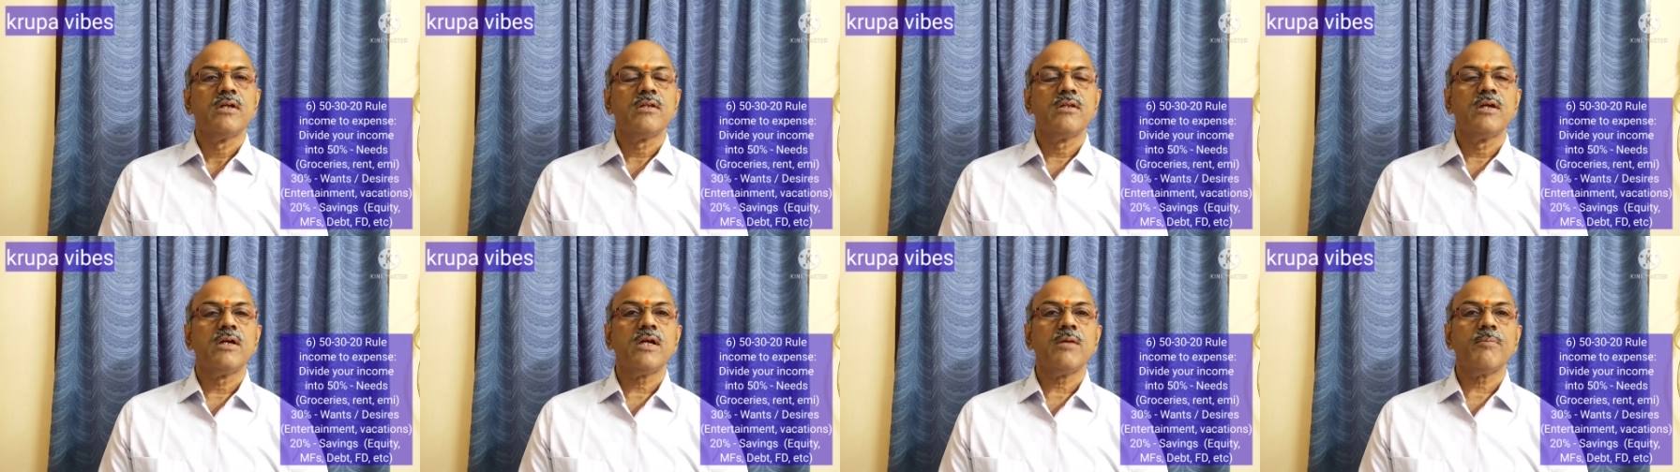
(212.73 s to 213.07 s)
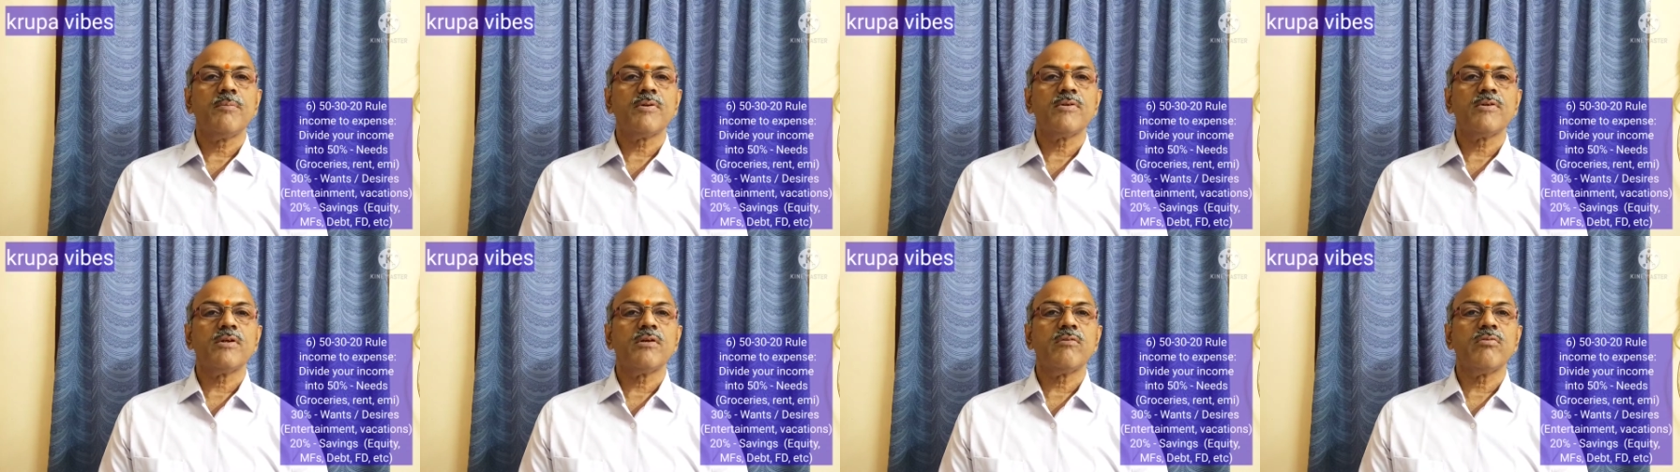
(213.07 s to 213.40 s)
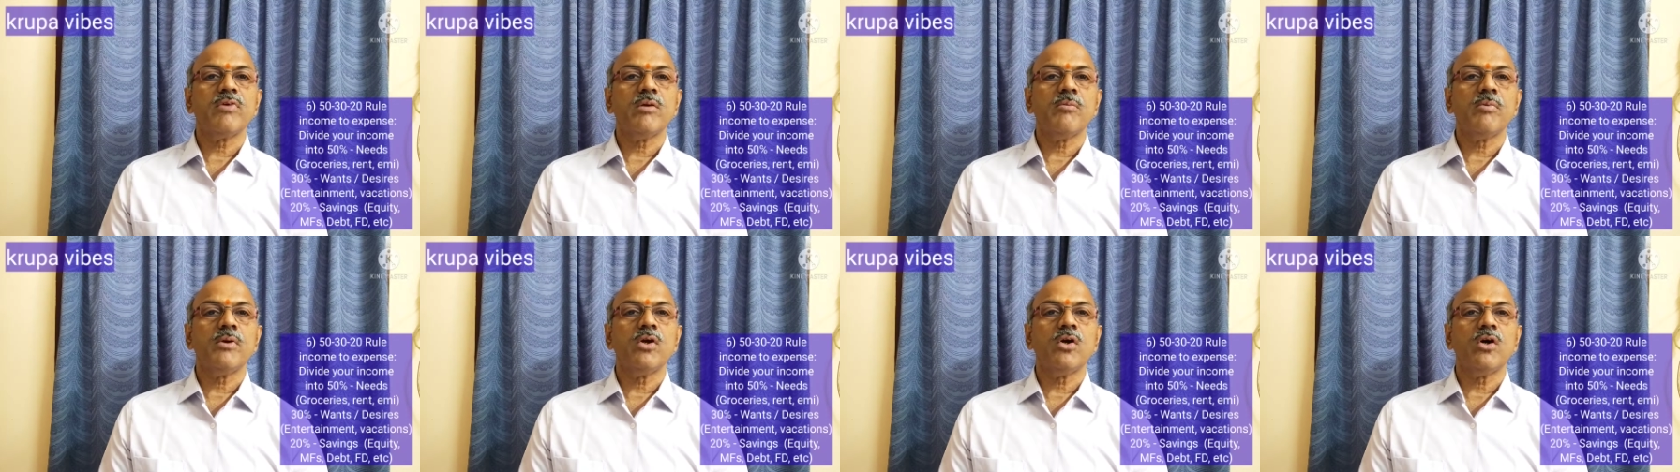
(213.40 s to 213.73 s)
30%
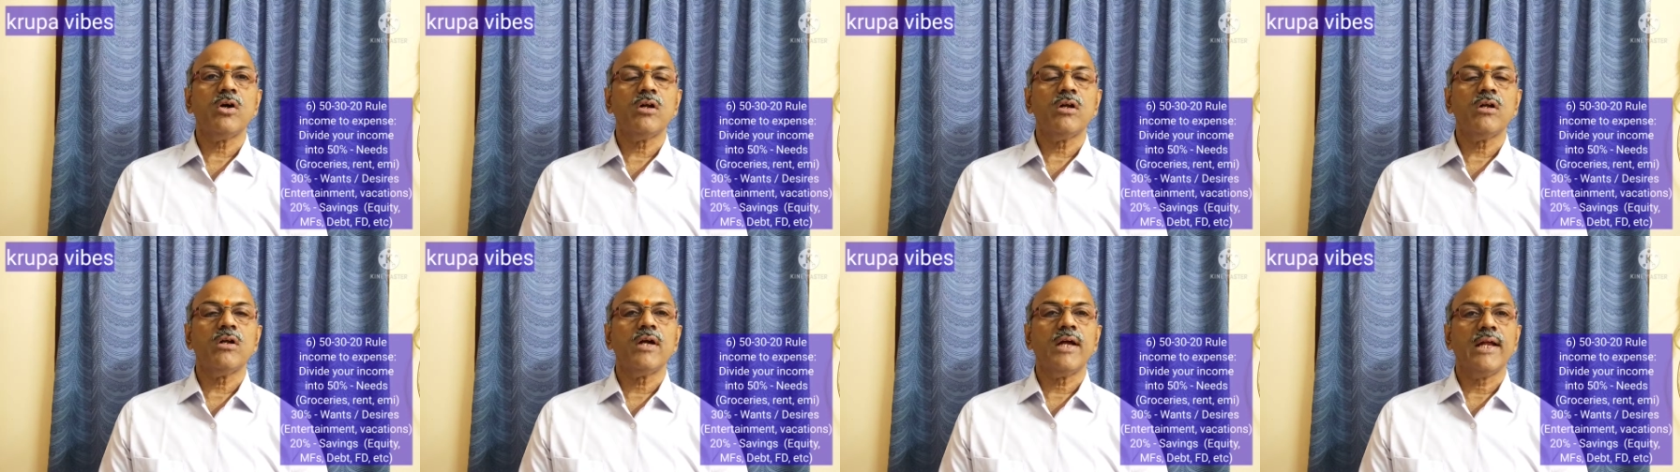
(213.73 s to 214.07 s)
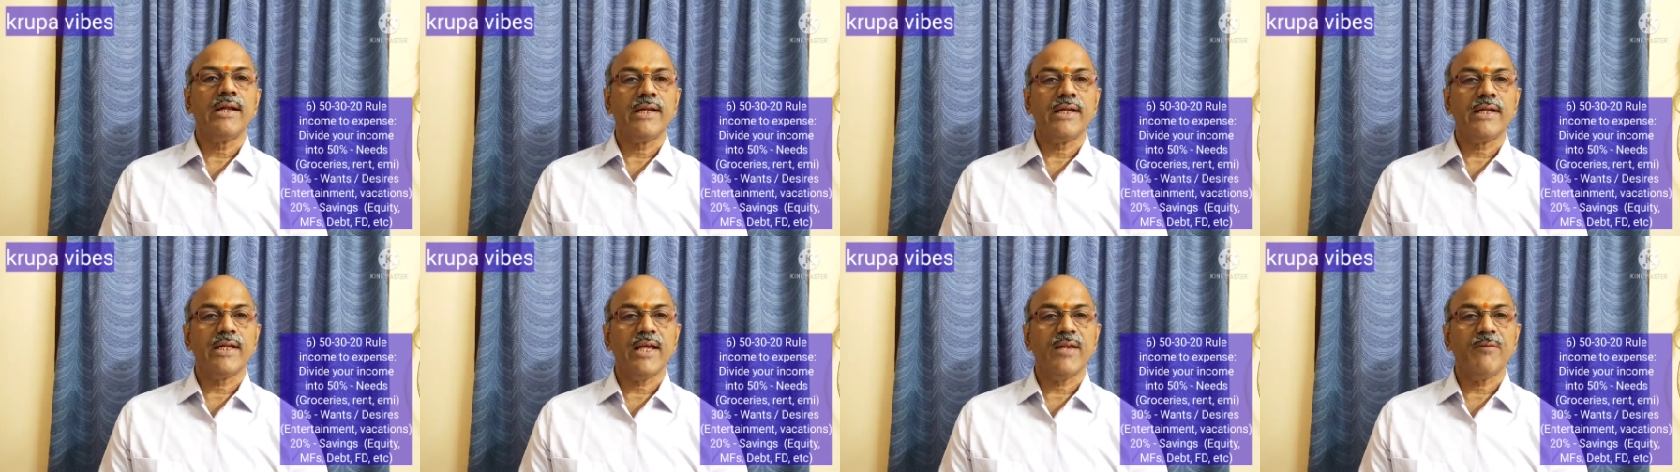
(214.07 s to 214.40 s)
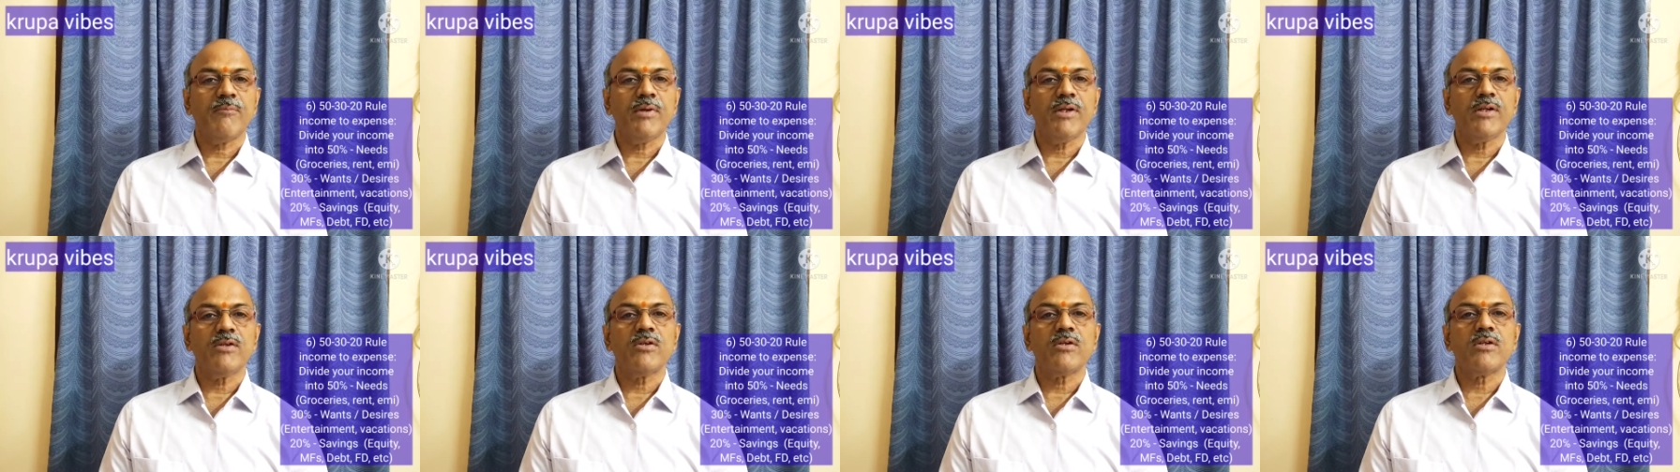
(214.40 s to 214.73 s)
will be on
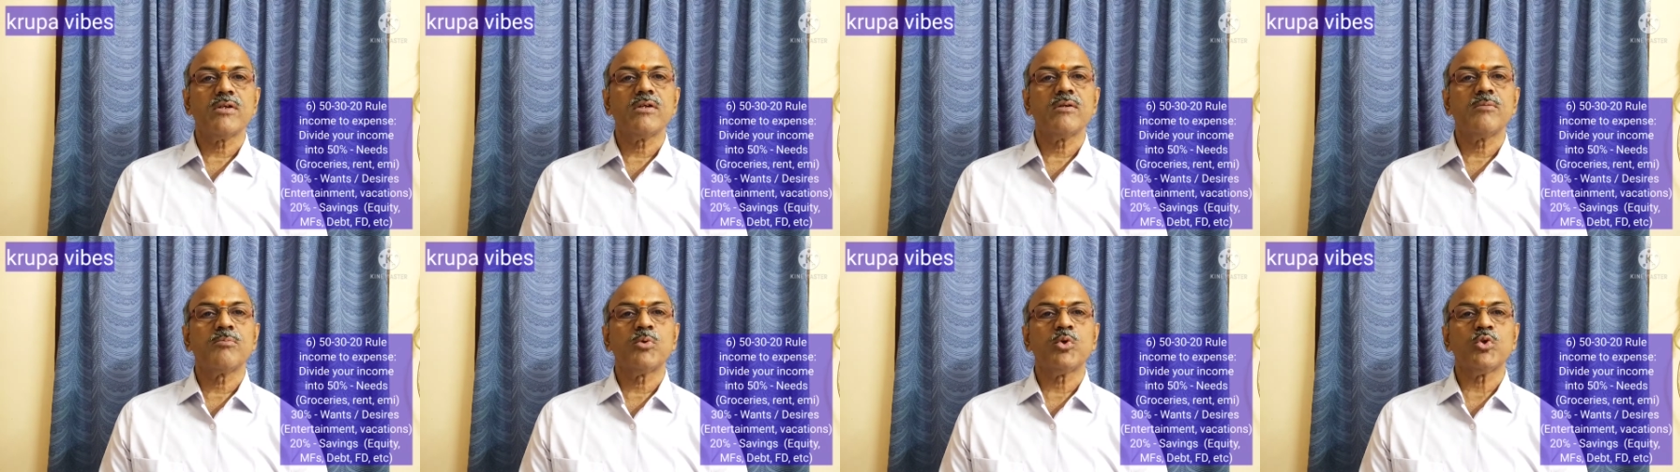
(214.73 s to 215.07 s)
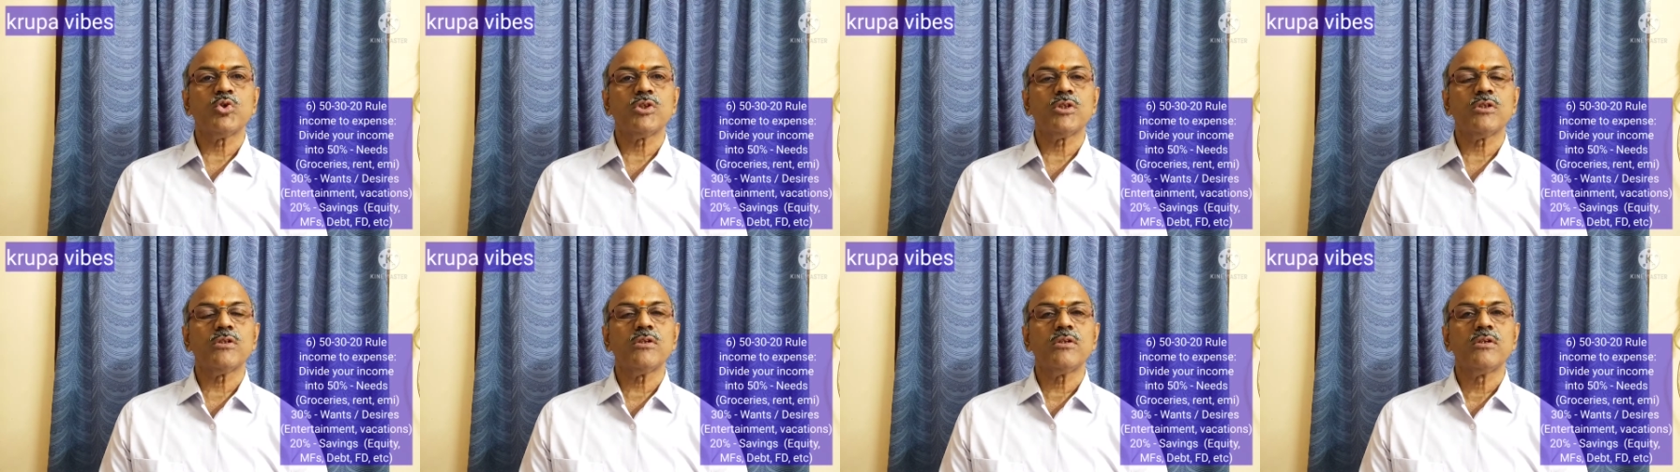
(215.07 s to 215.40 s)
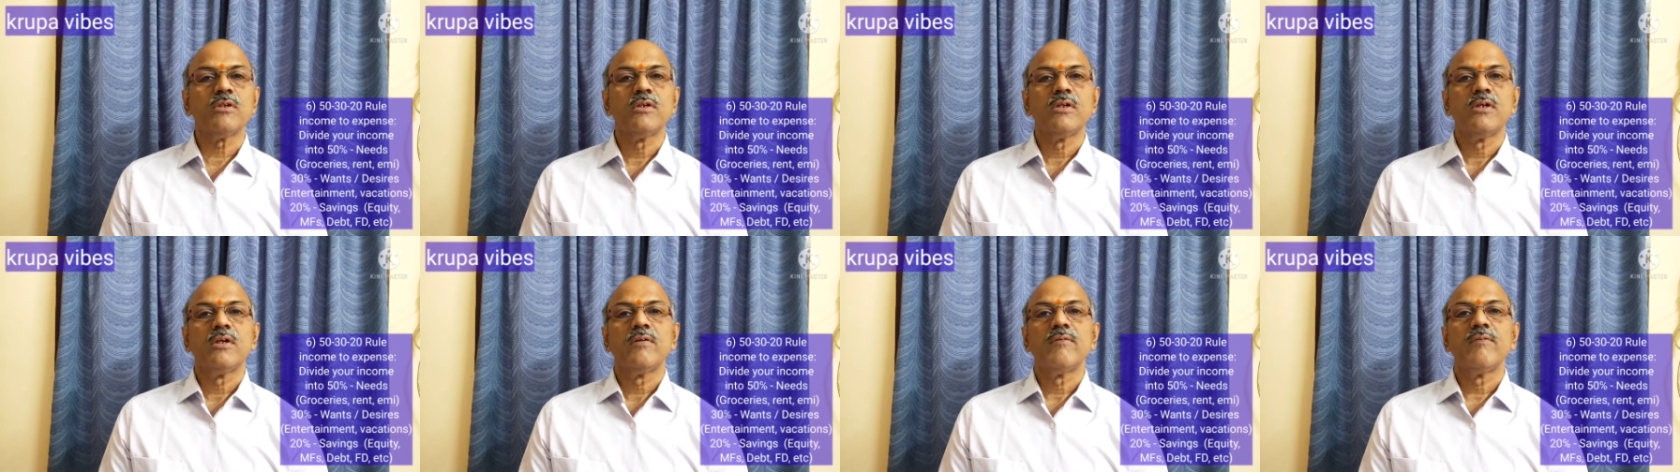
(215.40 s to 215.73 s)
entertainment
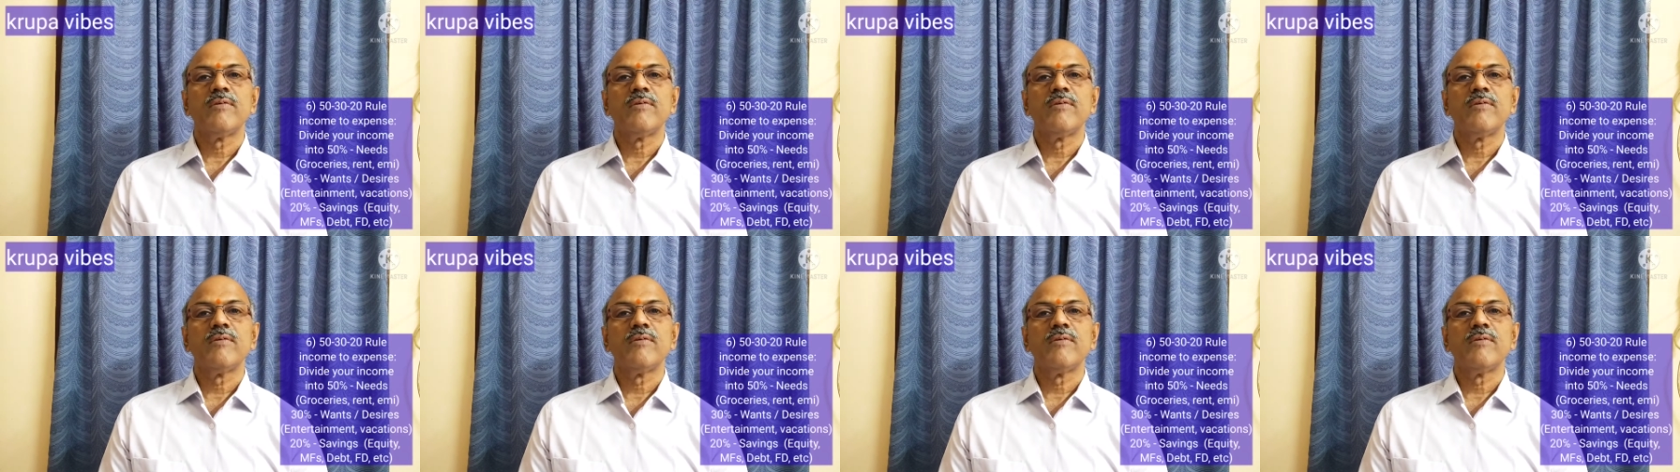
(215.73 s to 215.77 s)
portion,